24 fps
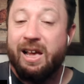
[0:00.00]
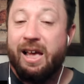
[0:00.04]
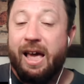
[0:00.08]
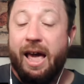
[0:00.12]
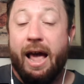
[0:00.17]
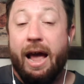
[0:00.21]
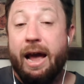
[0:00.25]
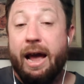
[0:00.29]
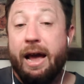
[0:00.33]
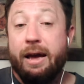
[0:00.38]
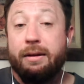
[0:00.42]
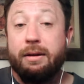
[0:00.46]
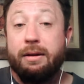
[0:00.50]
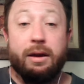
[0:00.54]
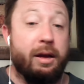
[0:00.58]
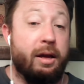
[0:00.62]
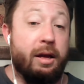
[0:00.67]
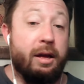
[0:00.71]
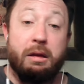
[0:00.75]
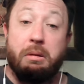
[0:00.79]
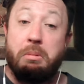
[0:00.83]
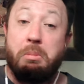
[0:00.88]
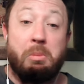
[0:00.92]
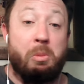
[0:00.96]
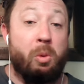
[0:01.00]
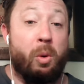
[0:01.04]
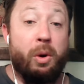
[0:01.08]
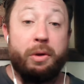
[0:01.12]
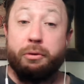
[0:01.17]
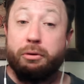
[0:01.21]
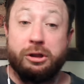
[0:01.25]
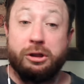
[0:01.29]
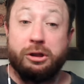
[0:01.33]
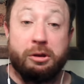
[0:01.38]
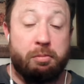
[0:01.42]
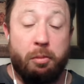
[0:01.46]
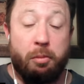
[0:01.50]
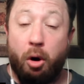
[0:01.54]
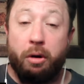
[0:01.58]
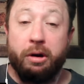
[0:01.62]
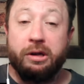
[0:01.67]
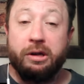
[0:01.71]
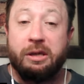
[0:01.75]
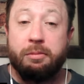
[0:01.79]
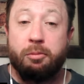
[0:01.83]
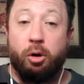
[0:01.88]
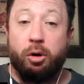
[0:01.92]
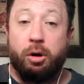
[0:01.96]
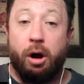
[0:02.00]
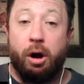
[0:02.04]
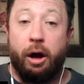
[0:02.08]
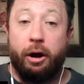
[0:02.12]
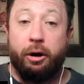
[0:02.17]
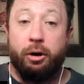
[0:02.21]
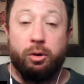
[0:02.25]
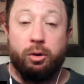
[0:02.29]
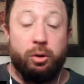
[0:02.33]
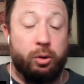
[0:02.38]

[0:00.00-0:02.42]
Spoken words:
And whether it's Amari DiMercato,